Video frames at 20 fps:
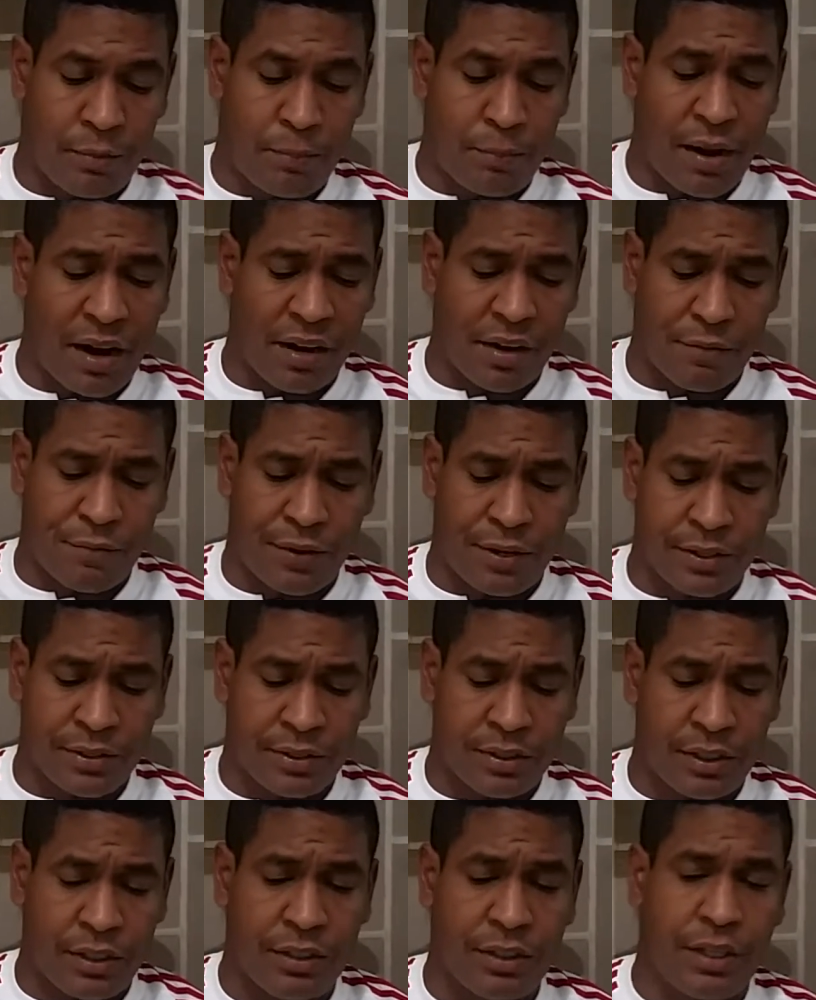
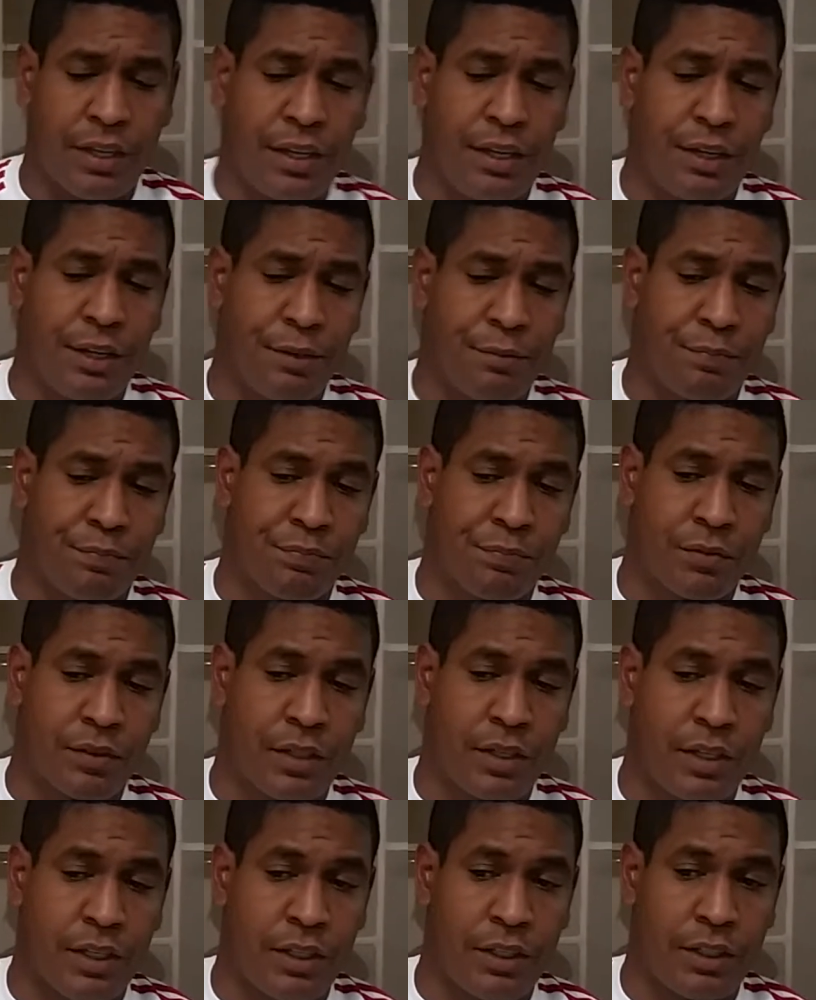paragraphs in
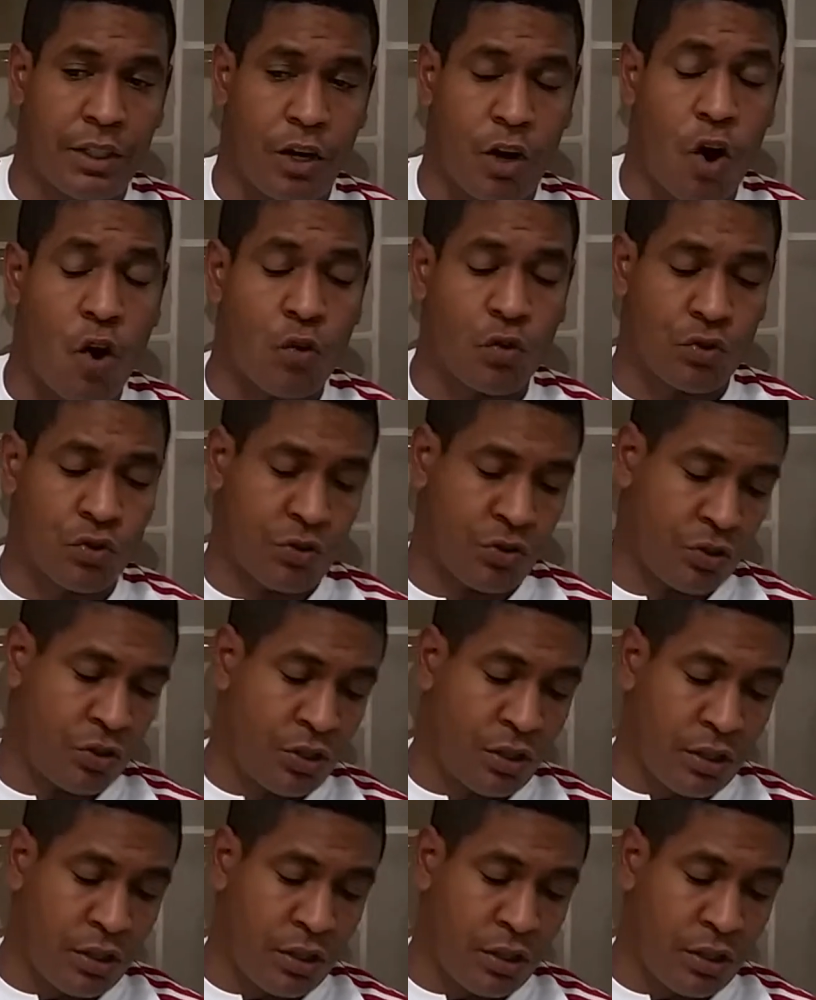the course.